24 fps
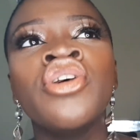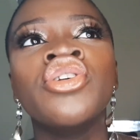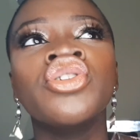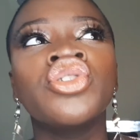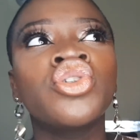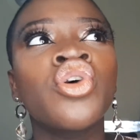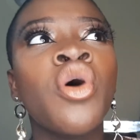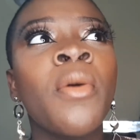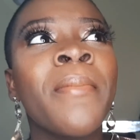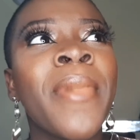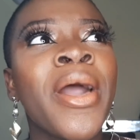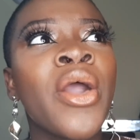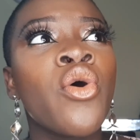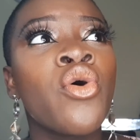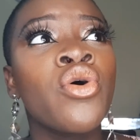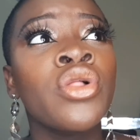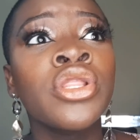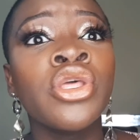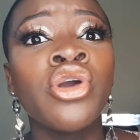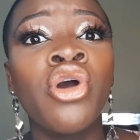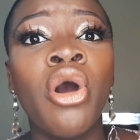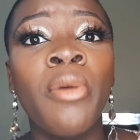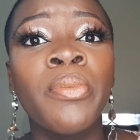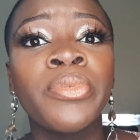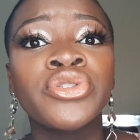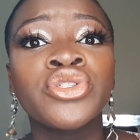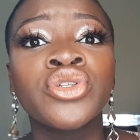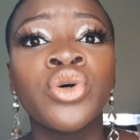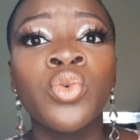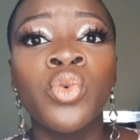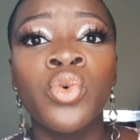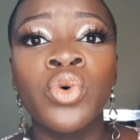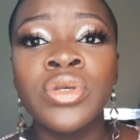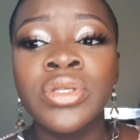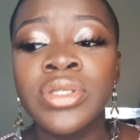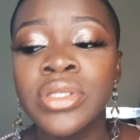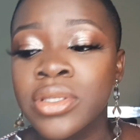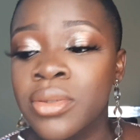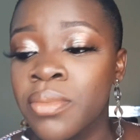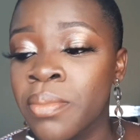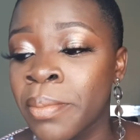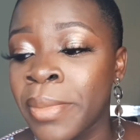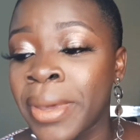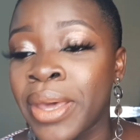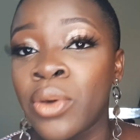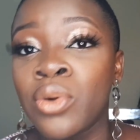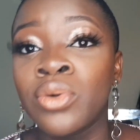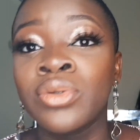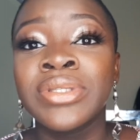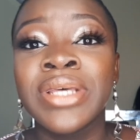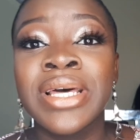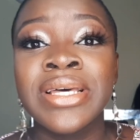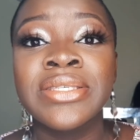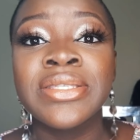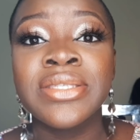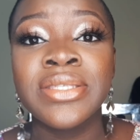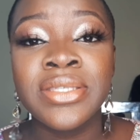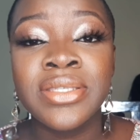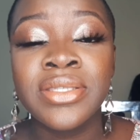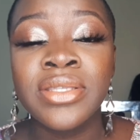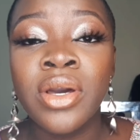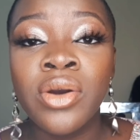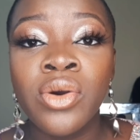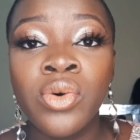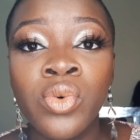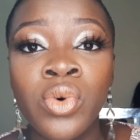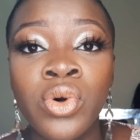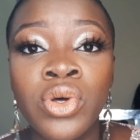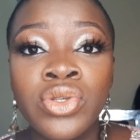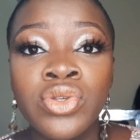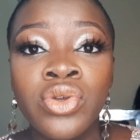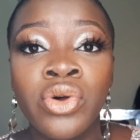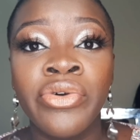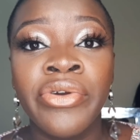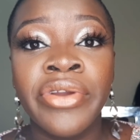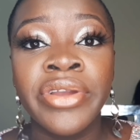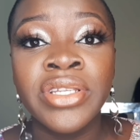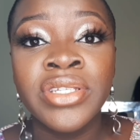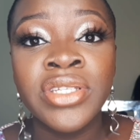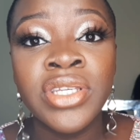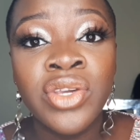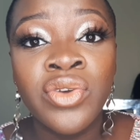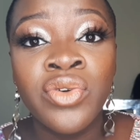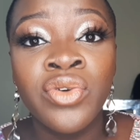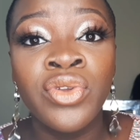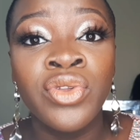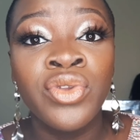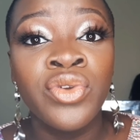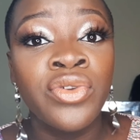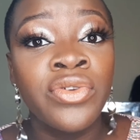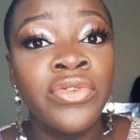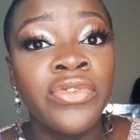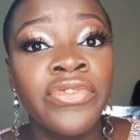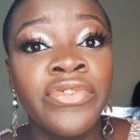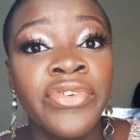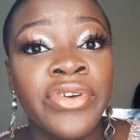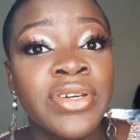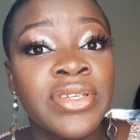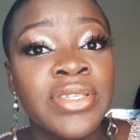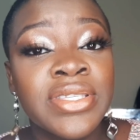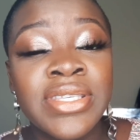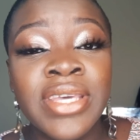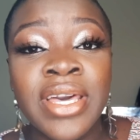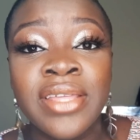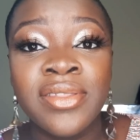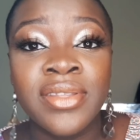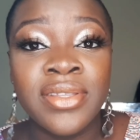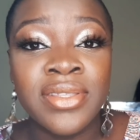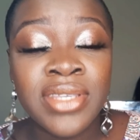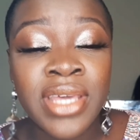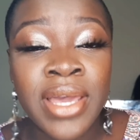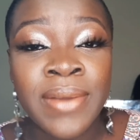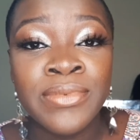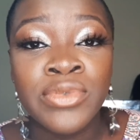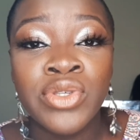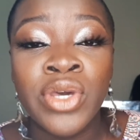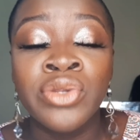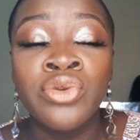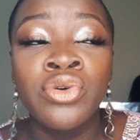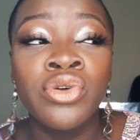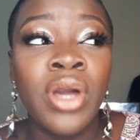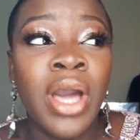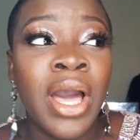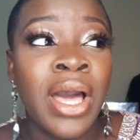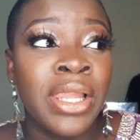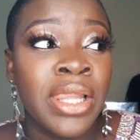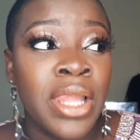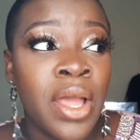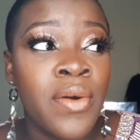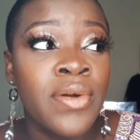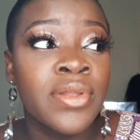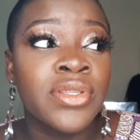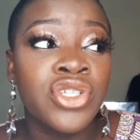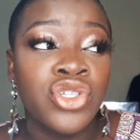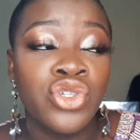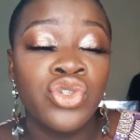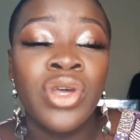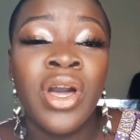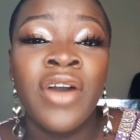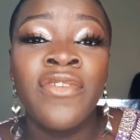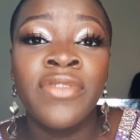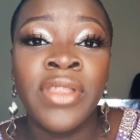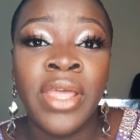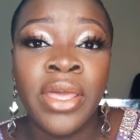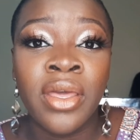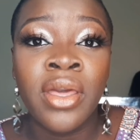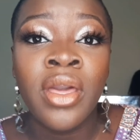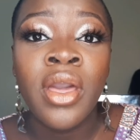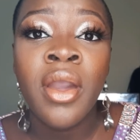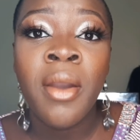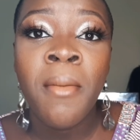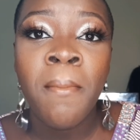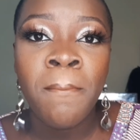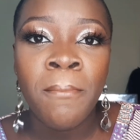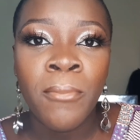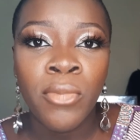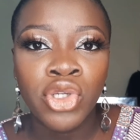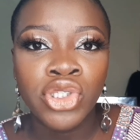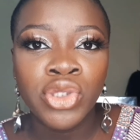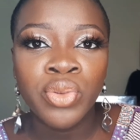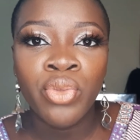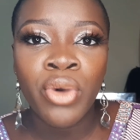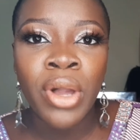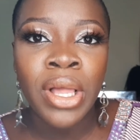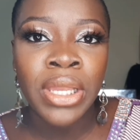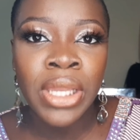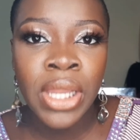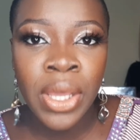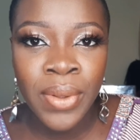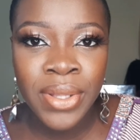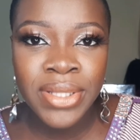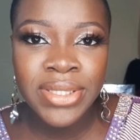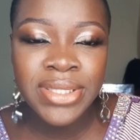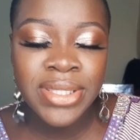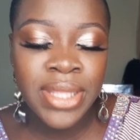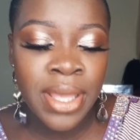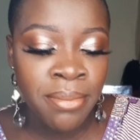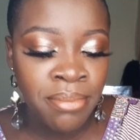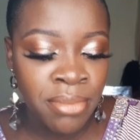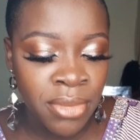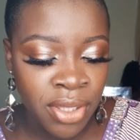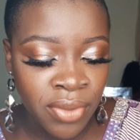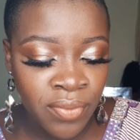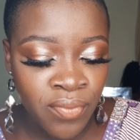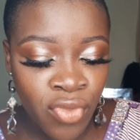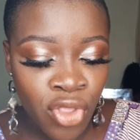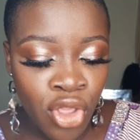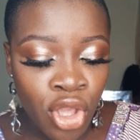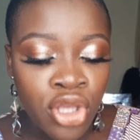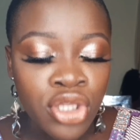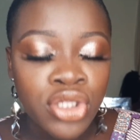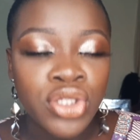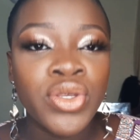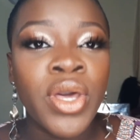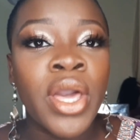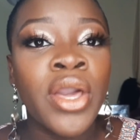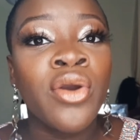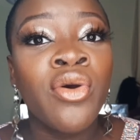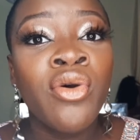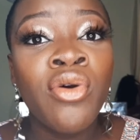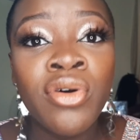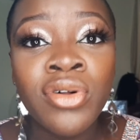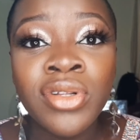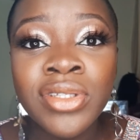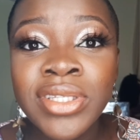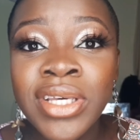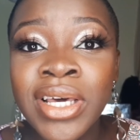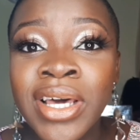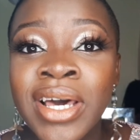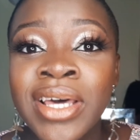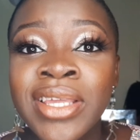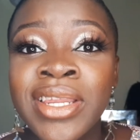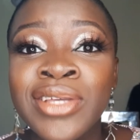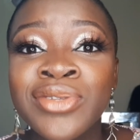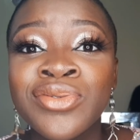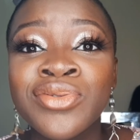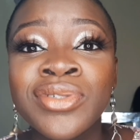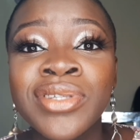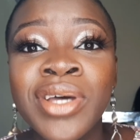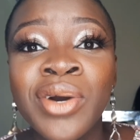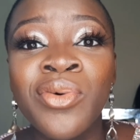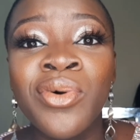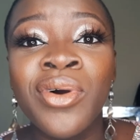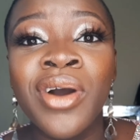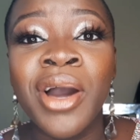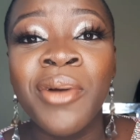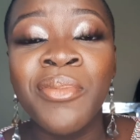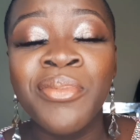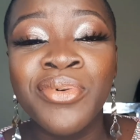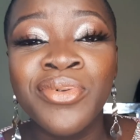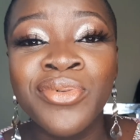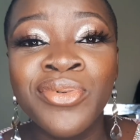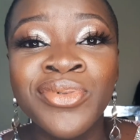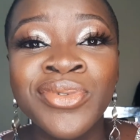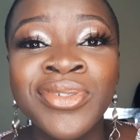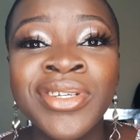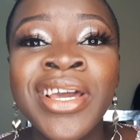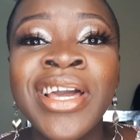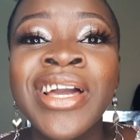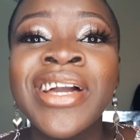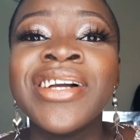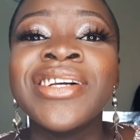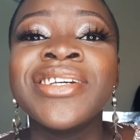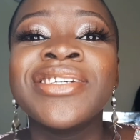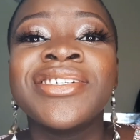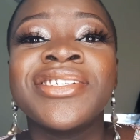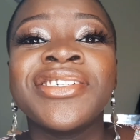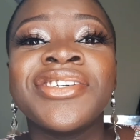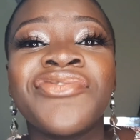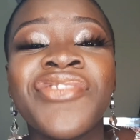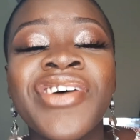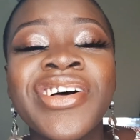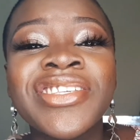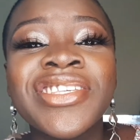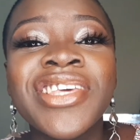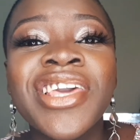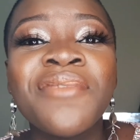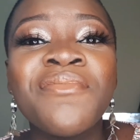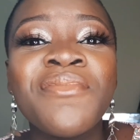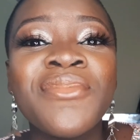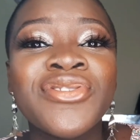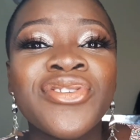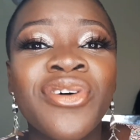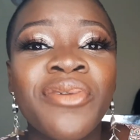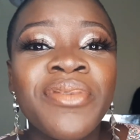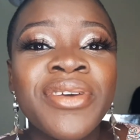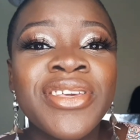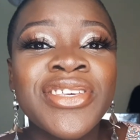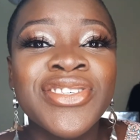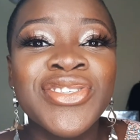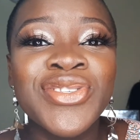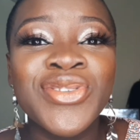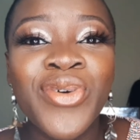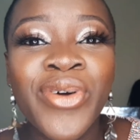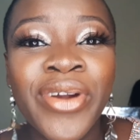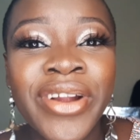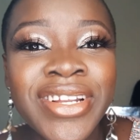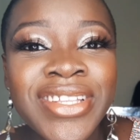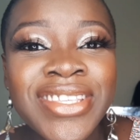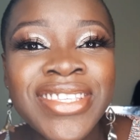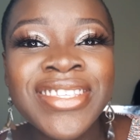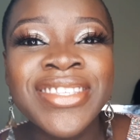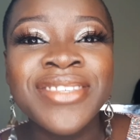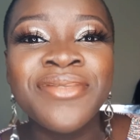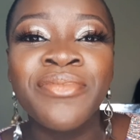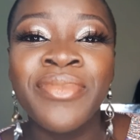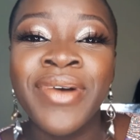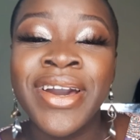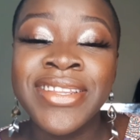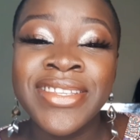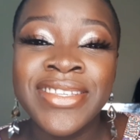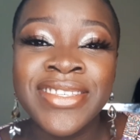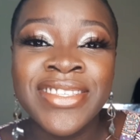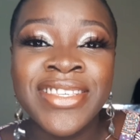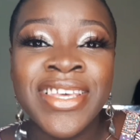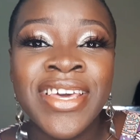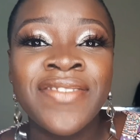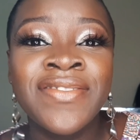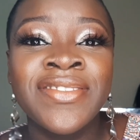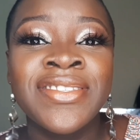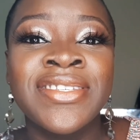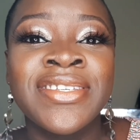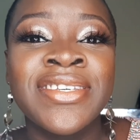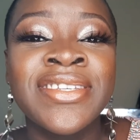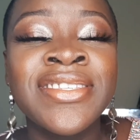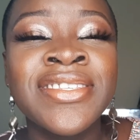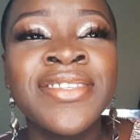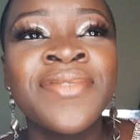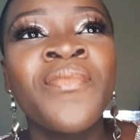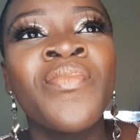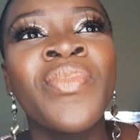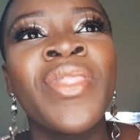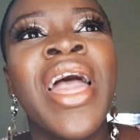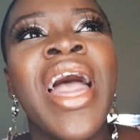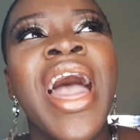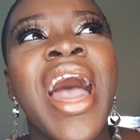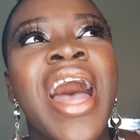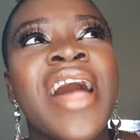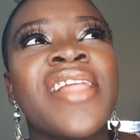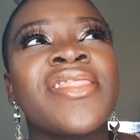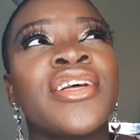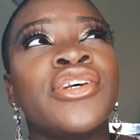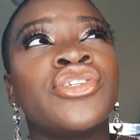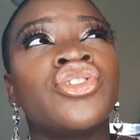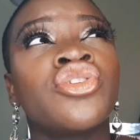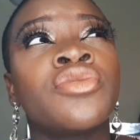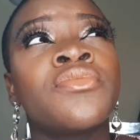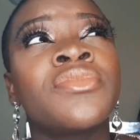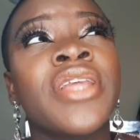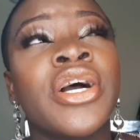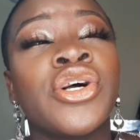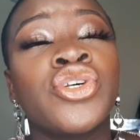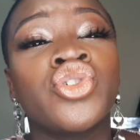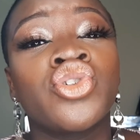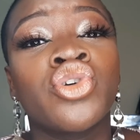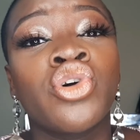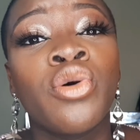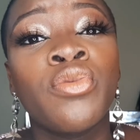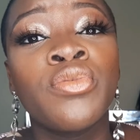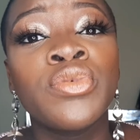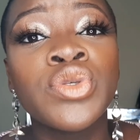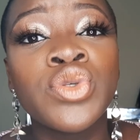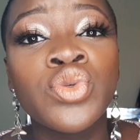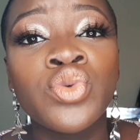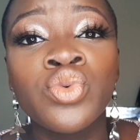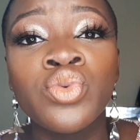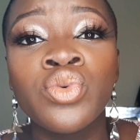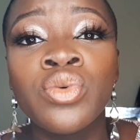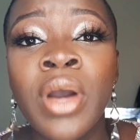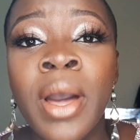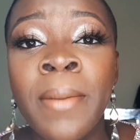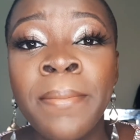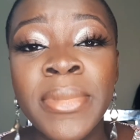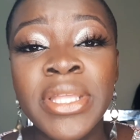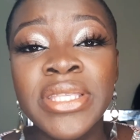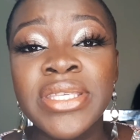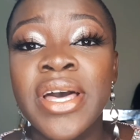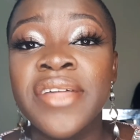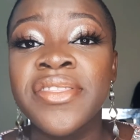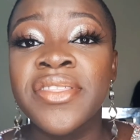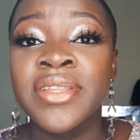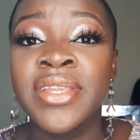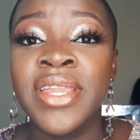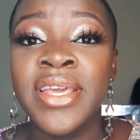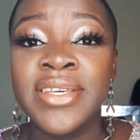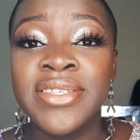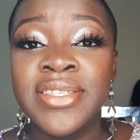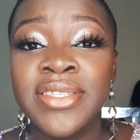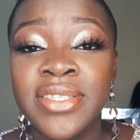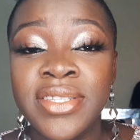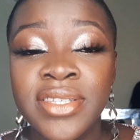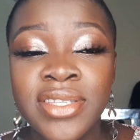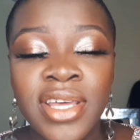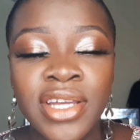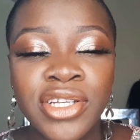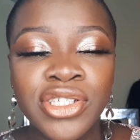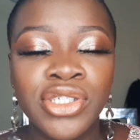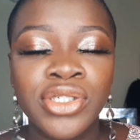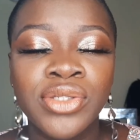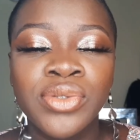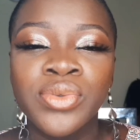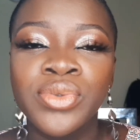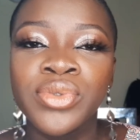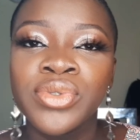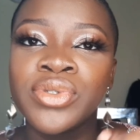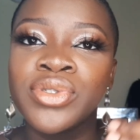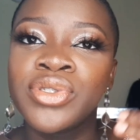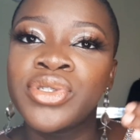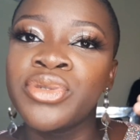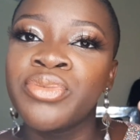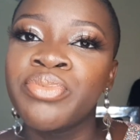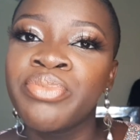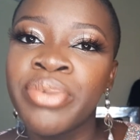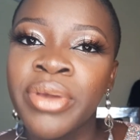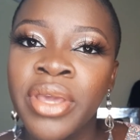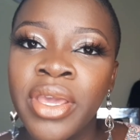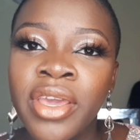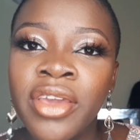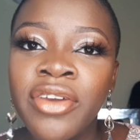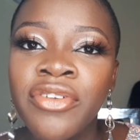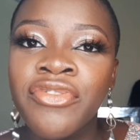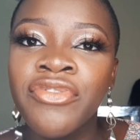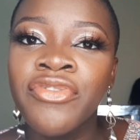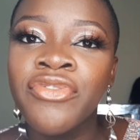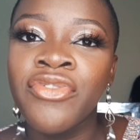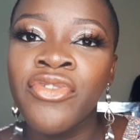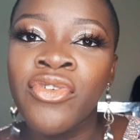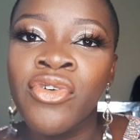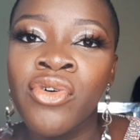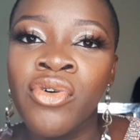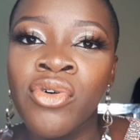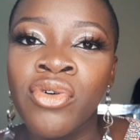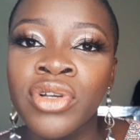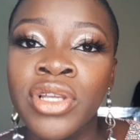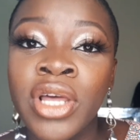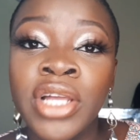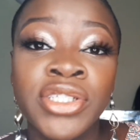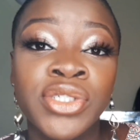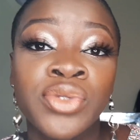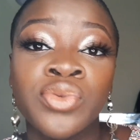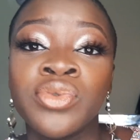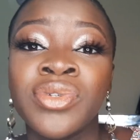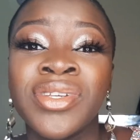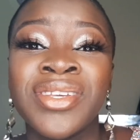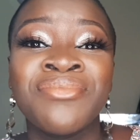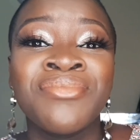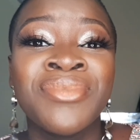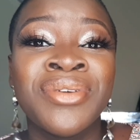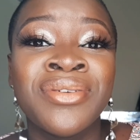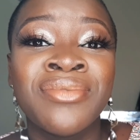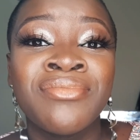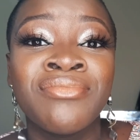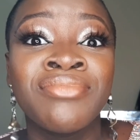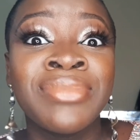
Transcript: So my only option was my older sister, who was already in university at the time. So I knew her allowance, she should have like much more allowance than me. So I called her and I told her what happened. She first gave me some insults, but I deserved it. And then showed me that I should come to and meet her the next day, that she would pay for, that she would give me